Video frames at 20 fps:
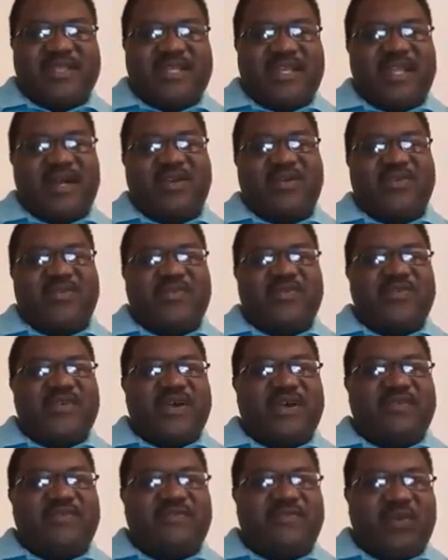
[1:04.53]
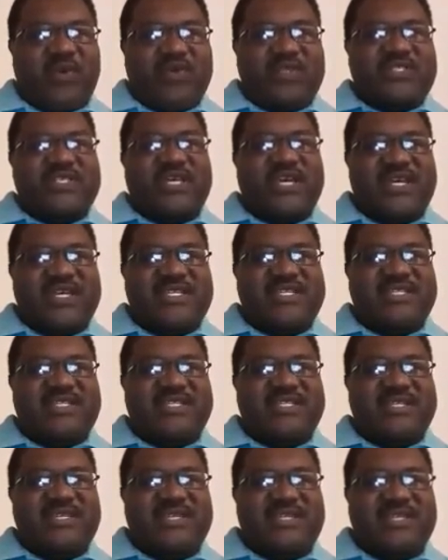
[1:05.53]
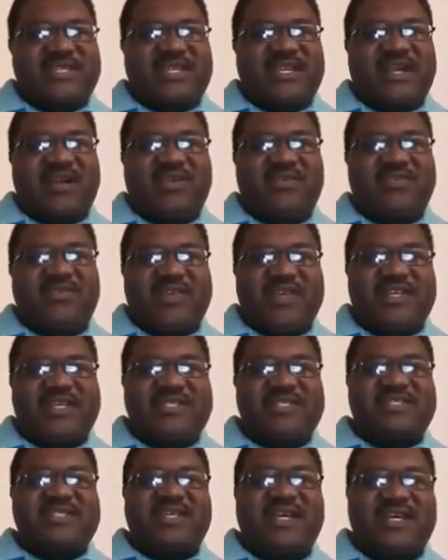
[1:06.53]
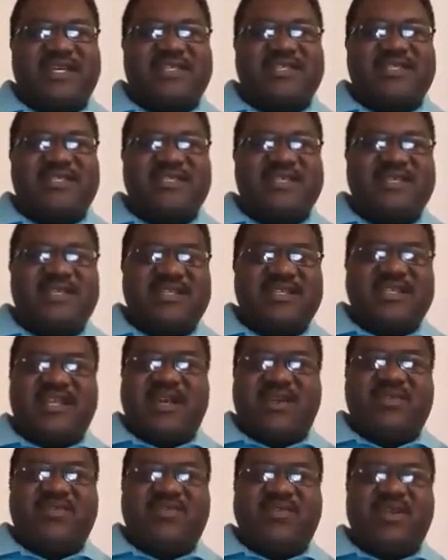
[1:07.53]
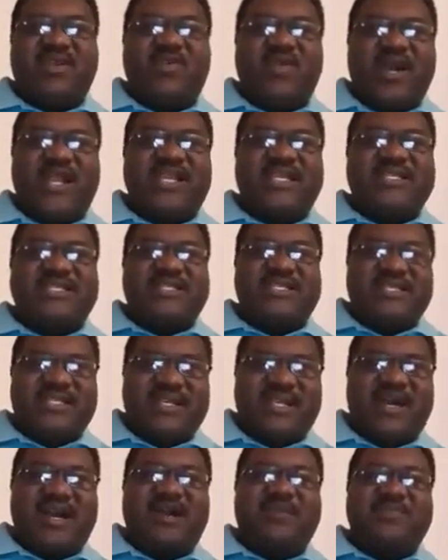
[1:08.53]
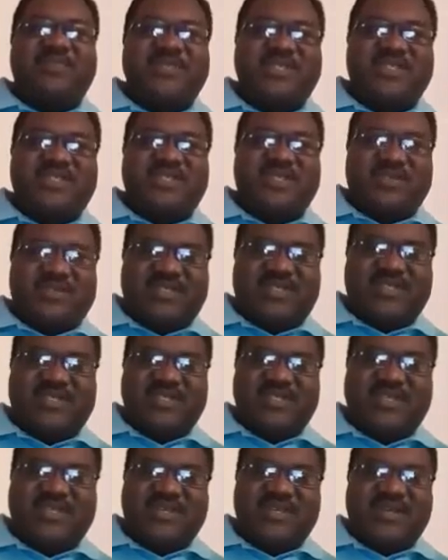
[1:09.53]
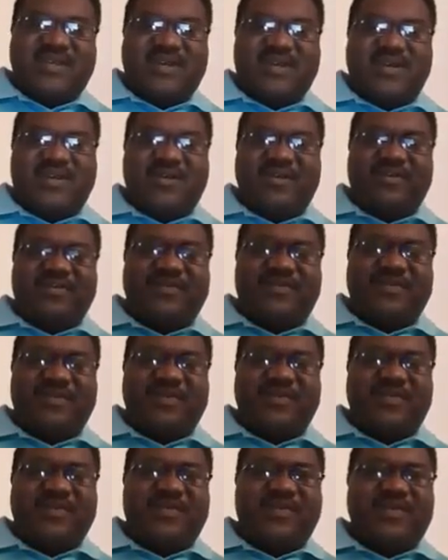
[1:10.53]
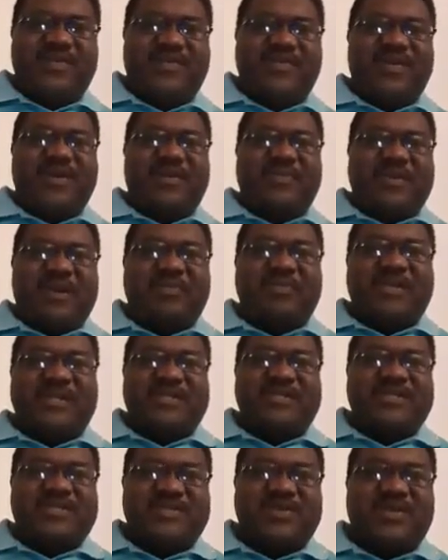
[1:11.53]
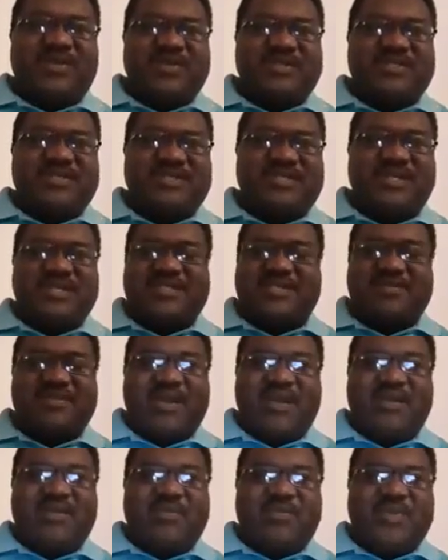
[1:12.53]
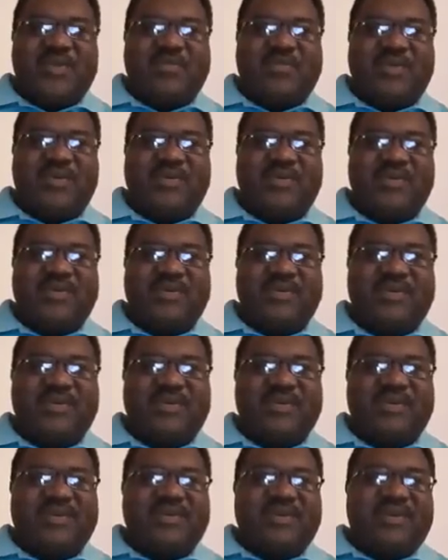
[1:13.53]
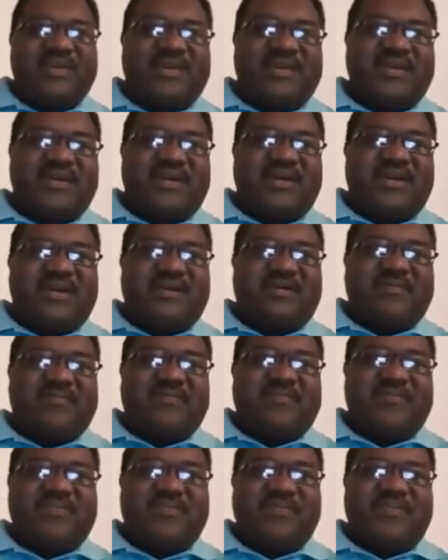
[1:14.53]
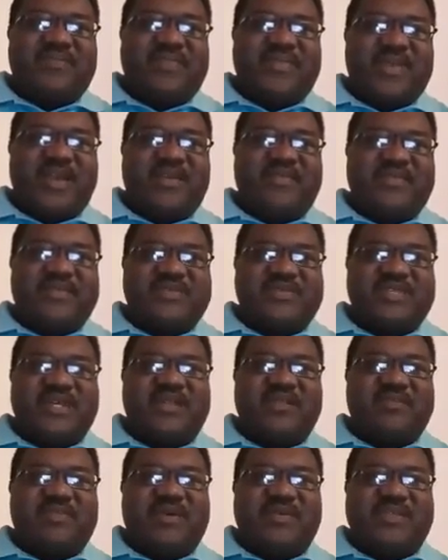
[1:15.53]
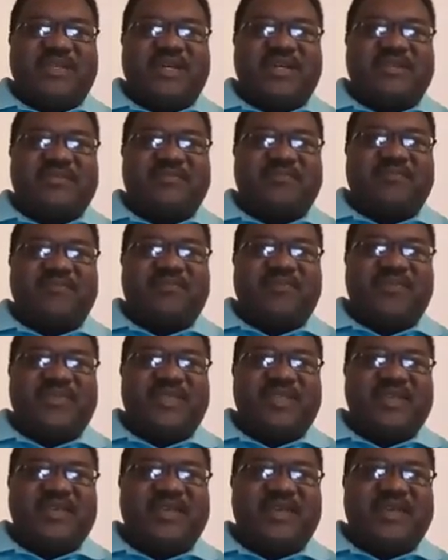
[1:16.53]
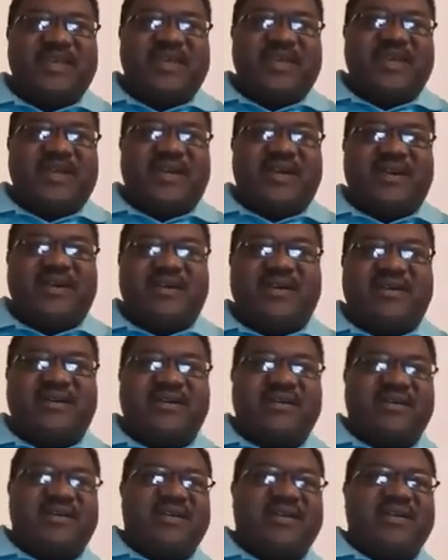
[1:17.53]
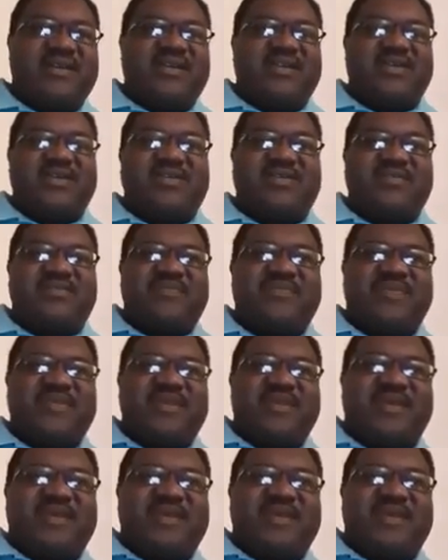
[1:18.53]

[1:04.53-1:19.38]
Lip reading: lack of foresight and the lack of insight, the lack of quality and aptitude of our public discourse just among our people. I feel sad about that. You know,